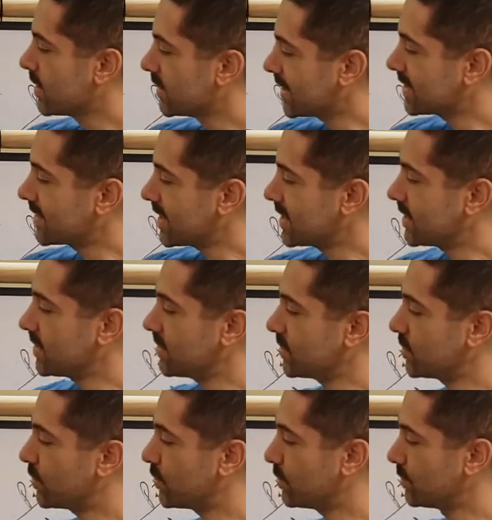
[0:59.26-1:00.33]
Let's say this
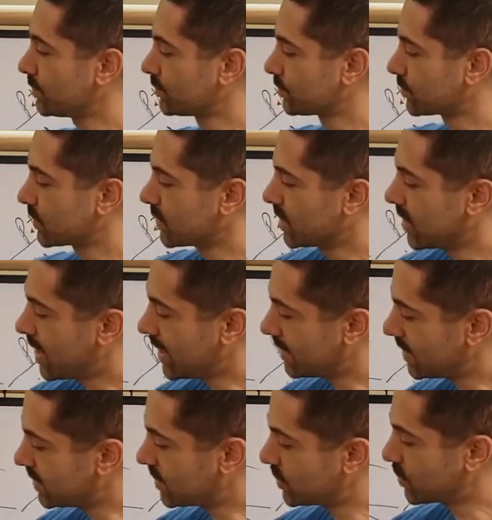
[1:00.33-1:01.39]
is you, and
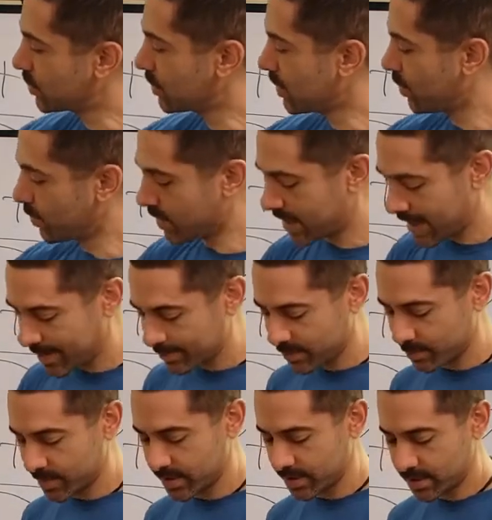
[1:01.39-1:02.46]
this is your lower
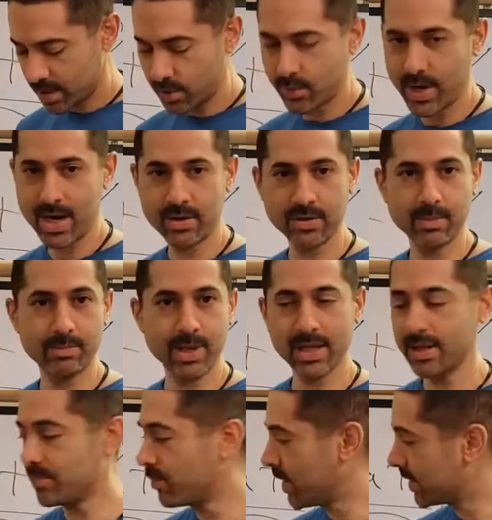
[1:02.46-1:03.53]
abdomen, around the
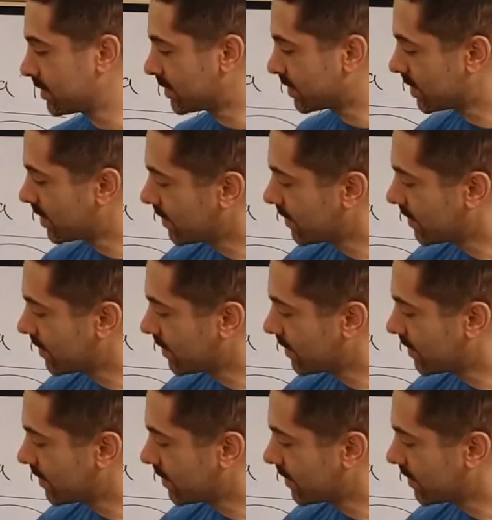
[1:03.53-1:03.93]
belly button.